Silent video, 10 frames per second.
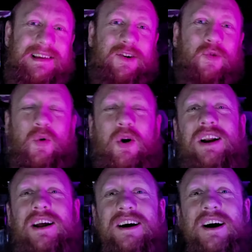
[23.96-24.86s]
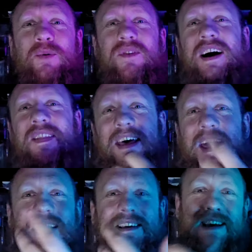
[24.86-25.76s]
a little while ago. We've had
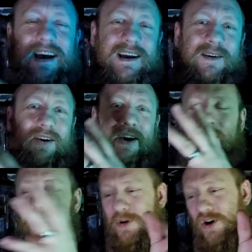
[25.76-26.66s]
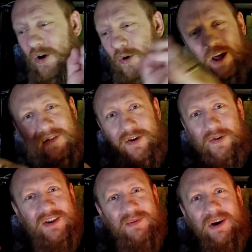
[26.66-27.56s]
the egg sac um, all over
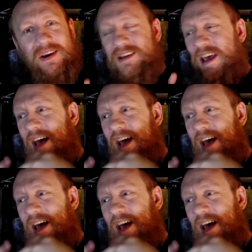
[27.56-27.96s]
Christmas